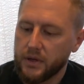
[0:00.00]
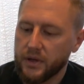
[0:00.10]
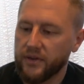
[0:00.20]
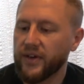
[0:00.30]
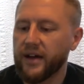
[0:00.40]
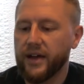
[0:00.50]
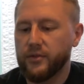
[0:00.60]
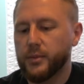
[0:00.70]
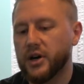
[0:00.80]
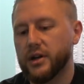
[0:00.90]
if I have
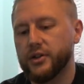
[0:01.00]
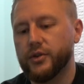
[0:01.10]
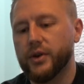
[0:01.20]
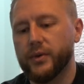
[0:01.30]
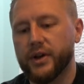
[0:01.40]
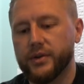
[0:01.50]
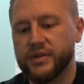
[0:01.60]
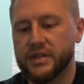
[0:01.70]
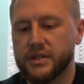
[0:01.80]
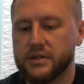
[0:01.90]
them on, you don't
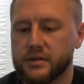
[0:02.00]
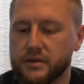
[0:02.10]
notice it.